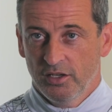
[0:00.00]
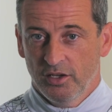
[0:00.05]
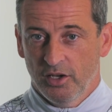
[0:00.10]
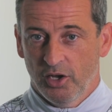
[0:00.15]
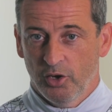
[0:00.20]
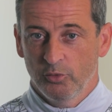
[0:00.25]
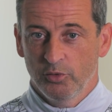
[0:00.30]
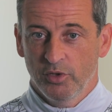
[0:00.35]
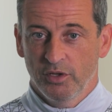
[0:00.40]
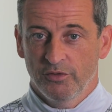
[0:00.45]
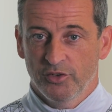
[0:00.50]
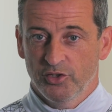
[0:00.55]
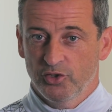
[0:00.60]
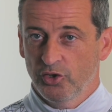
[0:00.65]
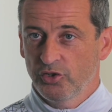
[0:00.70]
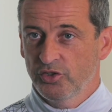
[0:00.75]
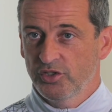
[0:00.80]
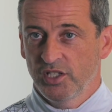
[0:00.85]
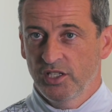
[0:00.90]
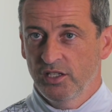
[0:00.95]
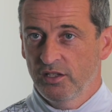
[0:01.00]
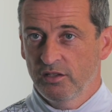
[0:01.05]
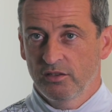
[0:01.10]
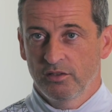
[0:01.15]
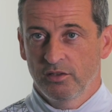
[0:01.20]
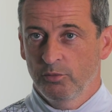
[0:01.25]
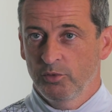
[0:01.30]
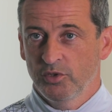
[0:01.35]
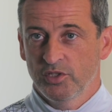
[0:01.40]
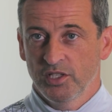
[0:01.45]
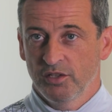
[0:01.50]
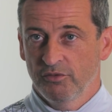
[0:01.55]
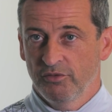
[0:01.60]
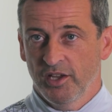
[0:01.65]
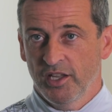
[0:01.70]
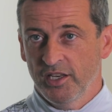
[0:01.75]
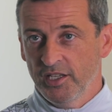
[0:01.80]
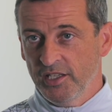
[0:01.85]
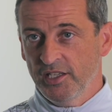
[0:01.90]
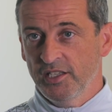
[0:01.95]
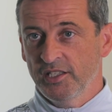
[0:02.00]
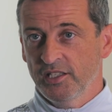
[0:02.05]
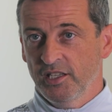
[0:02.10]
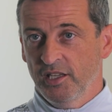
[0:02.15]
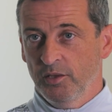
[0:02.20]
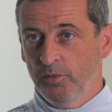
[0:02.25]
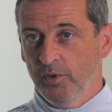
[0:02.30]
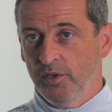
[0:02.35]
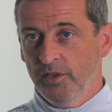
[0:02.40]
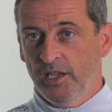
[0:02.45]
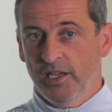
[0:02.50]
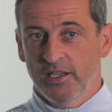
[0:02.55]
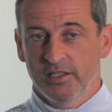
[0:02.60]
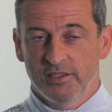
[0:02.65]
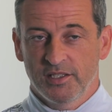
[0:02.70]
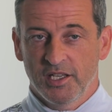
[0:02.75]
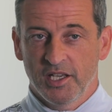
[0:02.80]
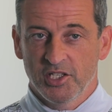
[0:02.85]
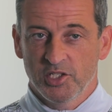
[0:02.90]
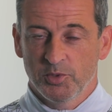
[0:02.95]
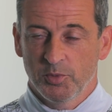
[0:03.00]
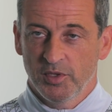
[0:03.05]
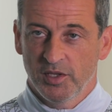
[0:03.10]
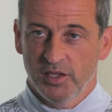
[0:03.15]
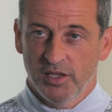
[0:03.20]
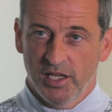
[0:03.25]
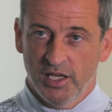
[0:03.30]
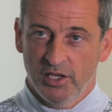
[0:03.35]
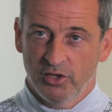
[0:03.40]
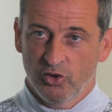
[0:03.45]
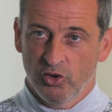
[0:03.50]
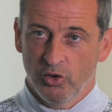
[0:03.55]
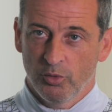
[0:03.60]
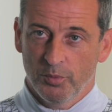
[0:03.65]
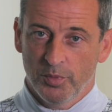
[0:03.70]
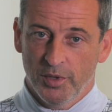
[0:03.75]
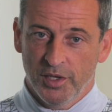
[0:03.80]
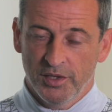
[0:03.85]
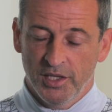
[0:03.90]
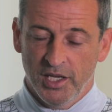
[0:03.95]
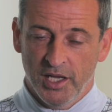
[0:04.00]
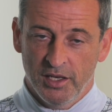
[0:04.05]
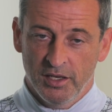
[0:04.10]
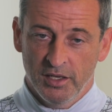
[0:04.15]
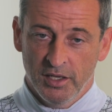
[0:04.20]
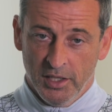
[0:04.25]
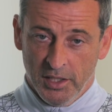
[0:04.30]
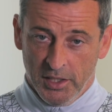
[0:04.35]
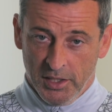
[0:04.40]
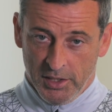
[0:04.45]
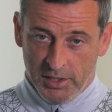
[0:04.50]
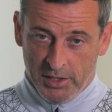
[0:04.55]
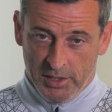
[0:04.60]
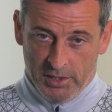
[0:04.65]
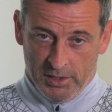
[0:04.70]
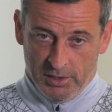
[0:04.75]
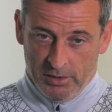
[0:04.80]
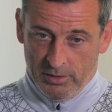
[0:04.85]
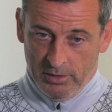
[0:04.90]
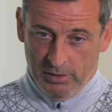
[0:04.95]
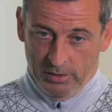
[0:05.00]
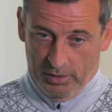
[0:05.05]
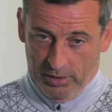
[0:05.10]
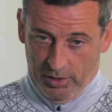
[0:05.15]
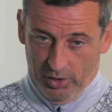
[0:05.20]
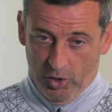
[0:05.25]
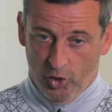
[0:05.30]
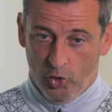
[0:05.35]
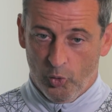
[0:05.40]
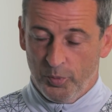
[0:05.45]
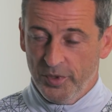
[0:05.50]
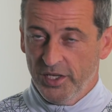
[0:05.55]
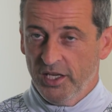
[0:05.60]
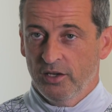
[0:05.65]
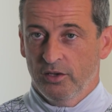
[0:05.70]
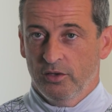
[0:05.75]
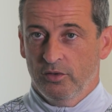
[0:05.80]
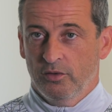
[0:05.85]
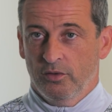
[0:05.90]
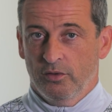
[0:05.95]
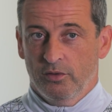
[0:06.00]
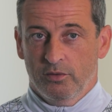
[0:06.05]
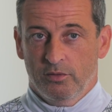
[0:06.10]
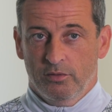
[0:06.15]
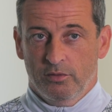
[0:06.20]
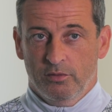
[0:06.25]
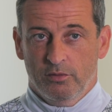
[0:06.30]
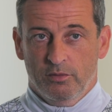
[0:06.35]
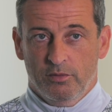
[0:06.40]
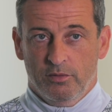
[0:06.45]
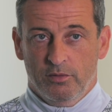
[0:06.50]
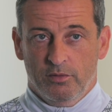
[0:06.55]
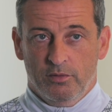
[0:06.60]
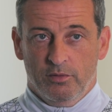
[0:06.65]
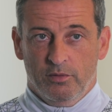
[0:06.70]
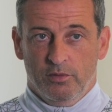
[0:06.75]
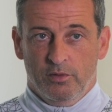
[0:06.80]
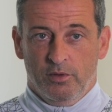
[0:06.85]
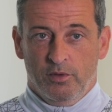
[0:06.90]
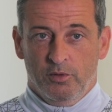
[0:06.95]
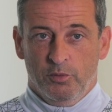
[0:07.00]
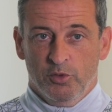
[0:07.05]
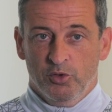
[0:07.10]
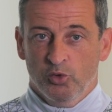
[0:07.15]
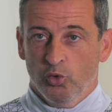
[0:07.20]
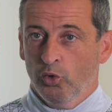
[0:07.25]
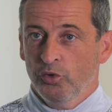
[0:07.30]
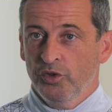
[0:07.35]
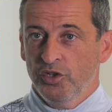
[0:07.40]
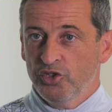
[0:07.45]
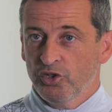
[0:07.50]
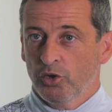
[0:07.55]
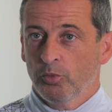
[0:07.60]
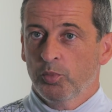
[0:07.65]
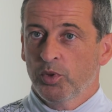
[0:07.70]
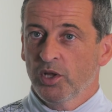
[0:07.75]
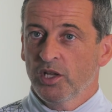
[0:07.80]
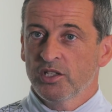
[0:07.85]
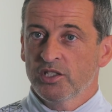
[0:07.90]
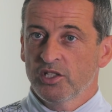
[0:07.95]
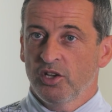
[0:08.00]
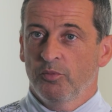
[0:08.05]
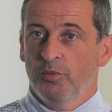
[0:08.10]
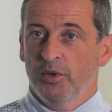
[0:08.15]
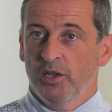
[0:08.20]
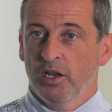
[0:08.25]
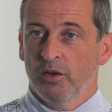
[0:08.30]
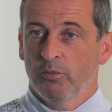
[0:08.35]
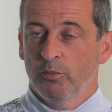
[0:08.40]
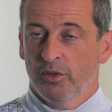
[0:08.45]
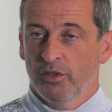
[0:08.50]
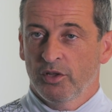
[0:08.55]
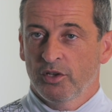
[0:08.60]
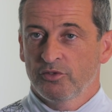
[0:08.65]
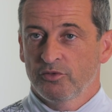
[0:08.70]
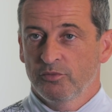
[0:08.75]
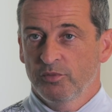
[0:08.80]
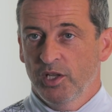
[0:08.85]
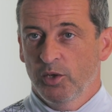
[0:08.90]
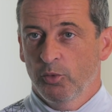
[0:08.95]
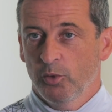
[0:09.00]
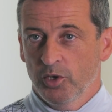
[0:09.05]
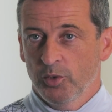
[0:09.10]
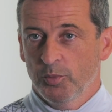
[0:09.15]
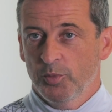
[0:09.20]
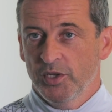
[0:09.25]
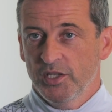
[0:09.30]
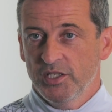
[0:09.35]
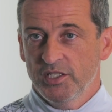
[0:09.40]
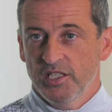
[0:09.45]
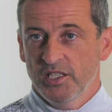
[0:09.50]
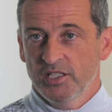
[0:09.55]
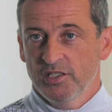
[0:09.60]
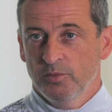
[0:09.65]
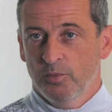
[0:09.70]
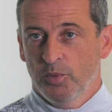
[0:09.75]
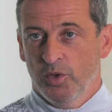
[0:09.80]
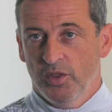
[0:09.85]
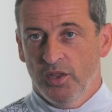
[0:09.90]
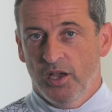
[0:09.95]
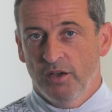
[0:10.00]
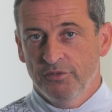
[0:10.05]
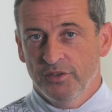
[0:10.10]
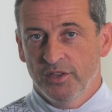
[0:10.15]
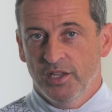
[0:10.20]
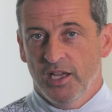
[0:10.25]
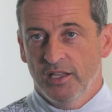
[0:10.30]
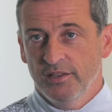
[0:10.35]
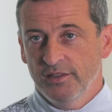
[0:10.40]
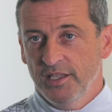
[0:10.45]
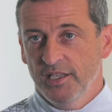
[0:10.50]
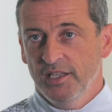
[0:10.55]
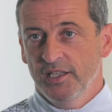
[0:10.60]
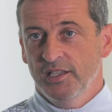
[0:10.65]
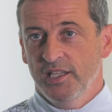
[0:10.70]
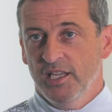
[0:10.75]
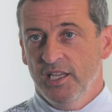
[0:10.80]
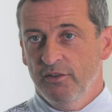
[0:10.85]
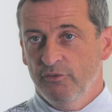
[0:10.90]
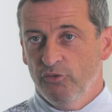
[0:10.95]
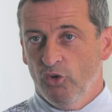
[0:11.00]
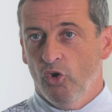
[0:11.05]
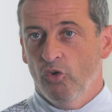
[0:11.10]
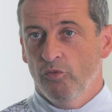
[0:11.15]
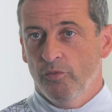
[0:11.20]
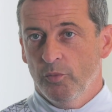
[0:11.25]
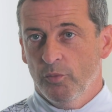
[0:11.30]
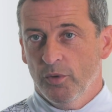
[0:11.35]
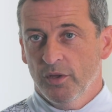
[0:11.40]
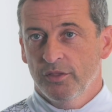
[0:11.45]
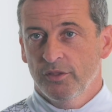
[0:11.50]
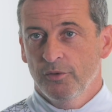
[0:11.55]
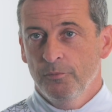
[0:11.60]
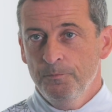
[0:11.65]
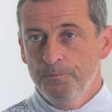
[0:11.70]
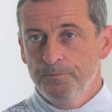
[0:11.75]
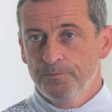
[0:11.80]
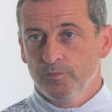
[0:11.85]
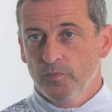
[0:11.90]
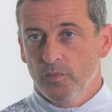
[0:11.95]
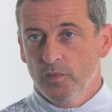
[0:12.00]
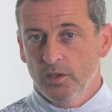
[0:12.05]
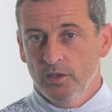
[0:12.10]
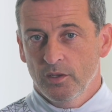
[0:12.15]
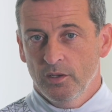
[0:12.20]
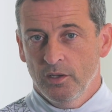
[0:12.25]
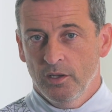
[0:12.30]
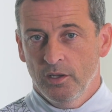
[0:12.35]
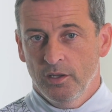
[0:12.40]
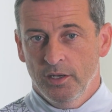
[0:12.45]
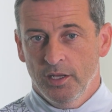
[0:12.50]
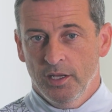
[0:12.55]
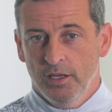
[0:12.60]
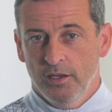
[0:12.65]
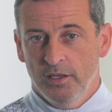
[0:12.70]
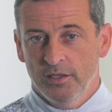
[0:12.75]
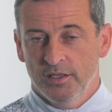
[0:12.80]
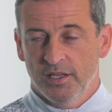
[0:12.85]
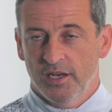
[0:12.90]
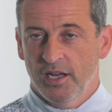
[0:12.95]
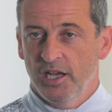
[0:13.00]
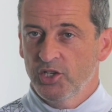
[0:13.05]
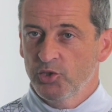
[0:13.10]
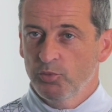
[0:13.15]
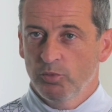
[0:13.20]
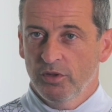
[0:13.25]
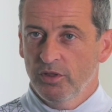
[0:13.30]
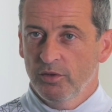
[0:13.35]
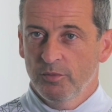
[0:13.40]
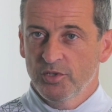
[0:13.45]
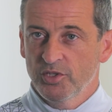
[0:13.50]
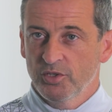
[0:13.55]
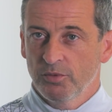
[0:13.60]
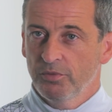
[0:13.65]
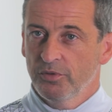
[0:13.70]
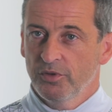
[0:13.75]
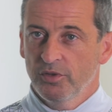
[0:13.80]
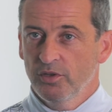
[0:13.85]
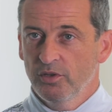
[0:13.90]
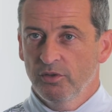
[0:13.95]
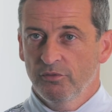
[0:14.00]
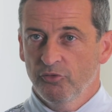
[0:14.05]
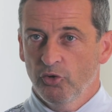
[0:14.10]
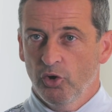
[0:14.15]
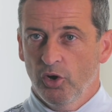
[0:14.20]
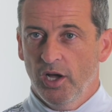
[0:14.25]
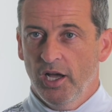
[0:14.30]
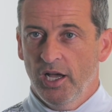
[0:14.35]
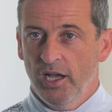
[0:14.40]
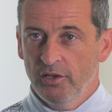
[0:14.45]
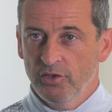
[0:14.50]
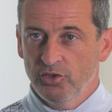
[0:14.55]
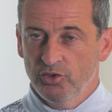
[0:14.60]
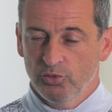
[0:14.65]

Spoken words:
how they've adjusted, they would say very easily, but that's testament to that group. And then, albeit they would know these young players that have been in with us from day one of pre-season, but having that day-to-day involvement with them and interaction with them is something that they've not had.